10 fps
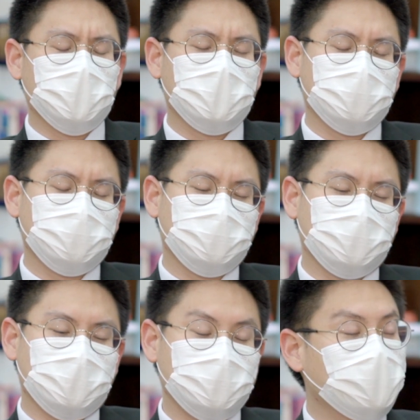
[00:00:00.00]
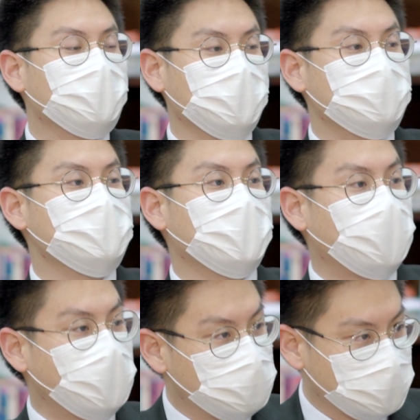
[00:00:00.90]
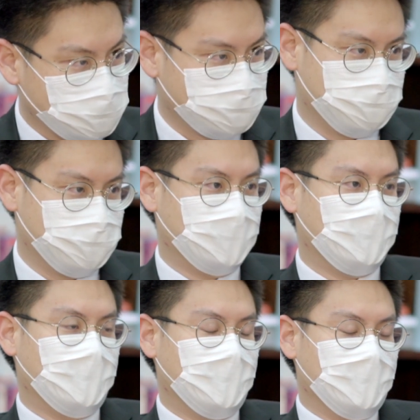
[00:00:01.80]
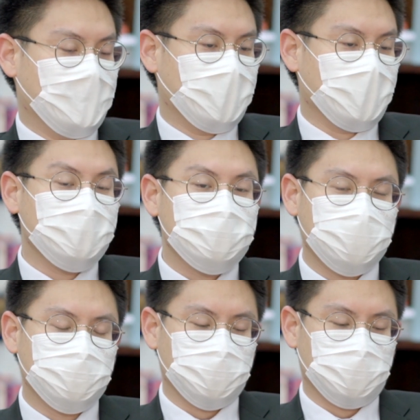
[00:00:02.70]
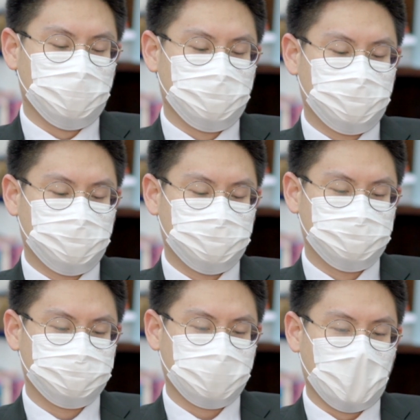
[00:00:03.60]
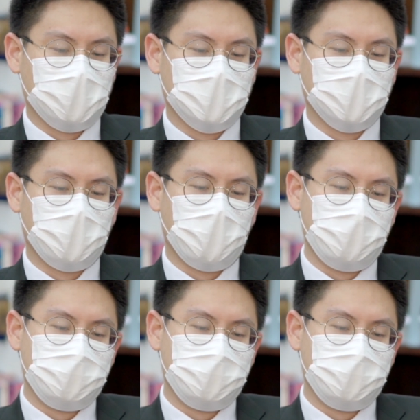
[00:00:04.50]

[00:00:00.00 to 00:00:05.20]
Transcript: Because technology help us in terms of, in